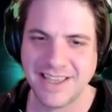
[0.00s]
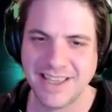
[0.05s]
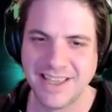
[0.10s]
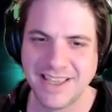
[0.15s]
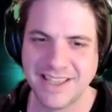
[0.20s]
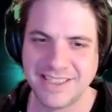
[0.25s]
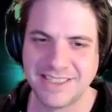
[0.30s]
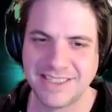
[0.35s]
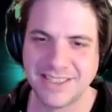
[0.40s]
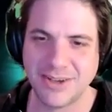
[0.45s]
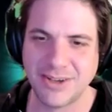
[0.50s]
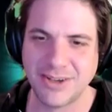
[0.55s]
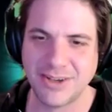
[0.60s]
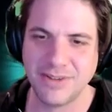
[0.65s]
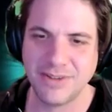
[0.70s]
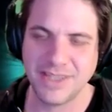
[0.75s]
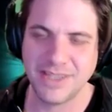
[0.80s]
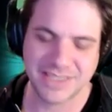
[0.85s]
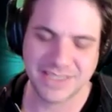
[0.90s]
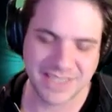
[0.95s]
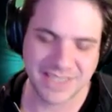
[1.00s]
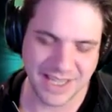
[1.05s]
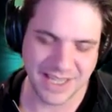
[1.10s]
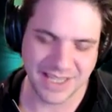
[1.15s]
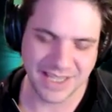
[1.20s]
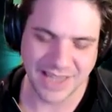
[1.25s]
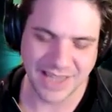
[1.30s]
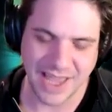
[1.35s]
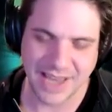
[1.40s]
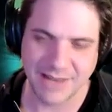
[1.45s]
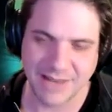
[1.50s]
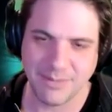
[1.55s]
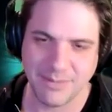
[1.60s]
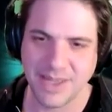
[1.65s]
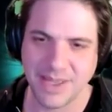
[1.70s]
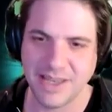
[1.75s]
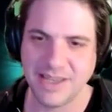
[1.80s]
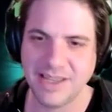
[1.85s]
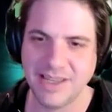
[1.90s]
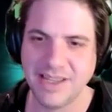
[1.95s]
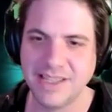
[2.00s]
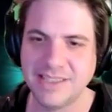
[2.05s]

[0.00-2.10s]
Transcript: So this thing, enlightenment,